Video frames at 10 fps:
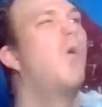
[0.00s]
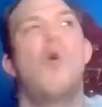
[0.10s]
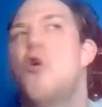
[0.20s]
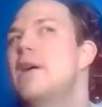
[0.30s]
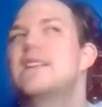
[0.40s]

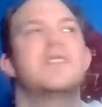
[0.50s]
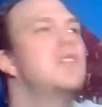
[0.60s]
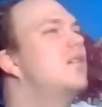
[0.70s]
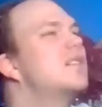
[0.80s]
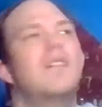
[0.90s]

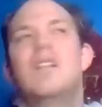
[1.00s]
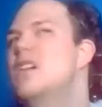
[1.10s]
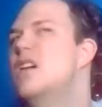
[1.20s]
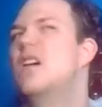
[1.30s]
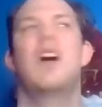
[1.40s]
hallways
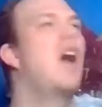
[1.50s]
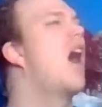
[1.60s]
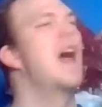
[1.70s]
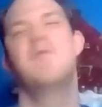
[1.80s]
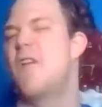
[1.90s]

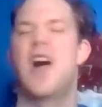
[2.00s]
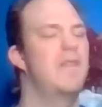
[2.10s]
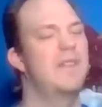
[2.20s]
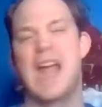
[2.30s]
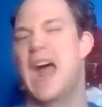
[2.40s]

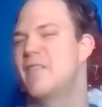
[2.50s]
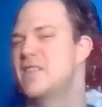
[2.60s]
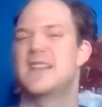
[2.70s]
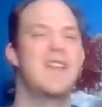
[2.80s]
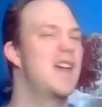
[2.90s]
high-fiving the
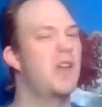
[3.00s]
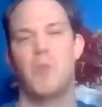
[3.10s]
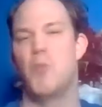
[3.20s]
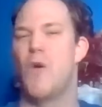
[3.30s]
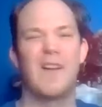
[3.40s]
athletes as they'd
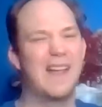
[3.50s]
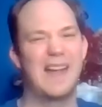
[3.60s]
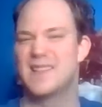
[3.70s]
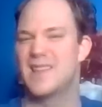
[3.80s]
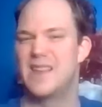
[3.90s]
come
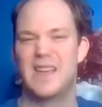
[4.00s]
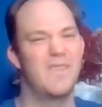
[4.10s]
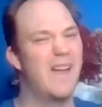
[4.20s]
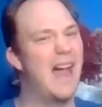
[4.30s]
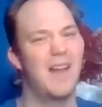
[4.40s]
walking into the
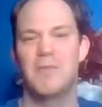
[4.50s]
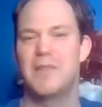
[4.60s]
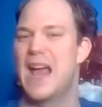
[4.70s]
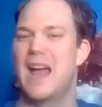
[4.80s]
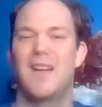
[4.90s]
event.
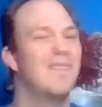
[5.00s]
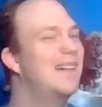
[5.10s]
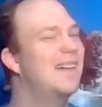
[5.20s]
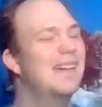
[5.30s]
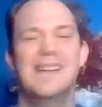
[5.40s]
We'd have
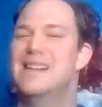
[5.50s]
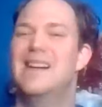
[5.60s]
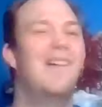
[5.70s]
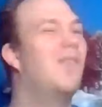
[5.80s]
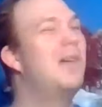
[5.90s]

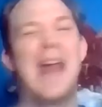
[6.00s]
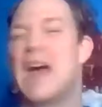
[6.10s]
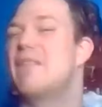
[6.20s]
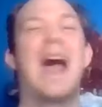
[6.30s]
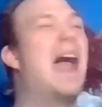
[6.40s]
we'd
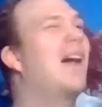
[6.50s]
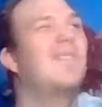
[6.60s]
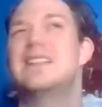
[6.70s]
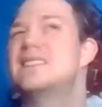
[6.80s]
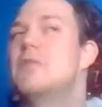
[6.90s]
have
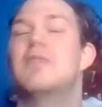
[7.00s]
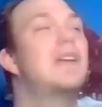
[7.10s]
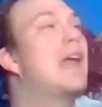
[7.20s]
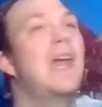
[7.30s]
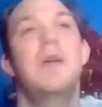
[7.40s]
athletes that
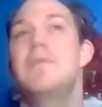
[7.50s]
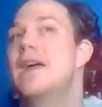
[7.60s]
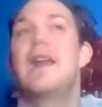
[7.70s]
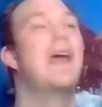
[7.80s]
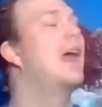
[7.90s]
came
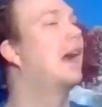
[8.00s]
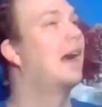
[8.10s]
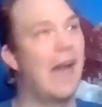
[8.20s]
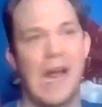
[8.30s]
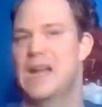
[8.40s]
in
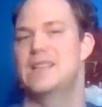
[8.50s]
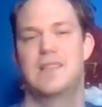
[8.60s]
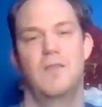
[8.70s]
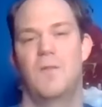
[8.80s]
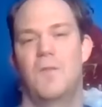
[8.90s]

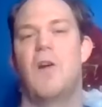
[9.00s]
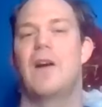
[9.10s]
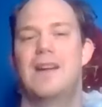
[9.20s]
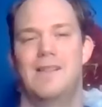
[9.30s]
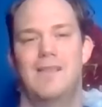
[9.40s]
as
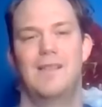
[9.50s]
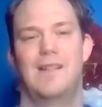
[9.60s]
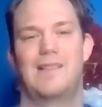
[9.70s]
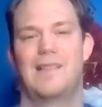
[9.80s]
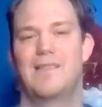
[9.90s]
unified.
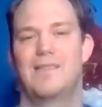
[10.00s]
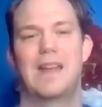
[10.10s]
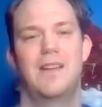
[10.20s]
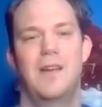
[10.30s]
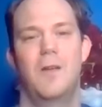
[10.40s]

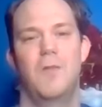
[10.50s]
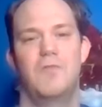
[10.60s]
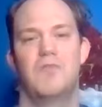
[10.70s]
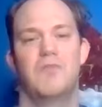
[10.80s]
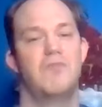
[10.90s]
They wow.
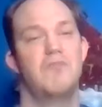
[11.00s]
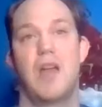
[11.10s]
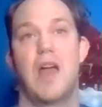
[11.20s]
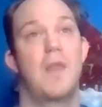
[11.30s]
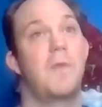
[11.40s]
knew
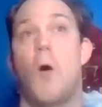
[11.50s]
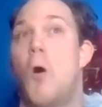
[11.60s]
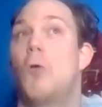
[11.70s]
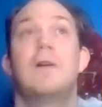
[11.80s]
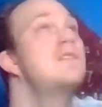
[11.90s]
the
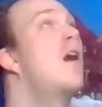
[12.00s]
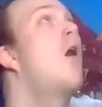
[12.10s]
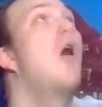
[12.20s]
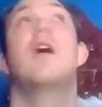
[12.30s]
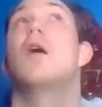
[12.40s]
whole
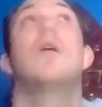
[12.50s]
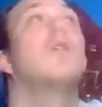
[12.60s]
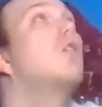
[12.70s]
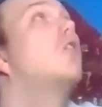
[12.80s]
entire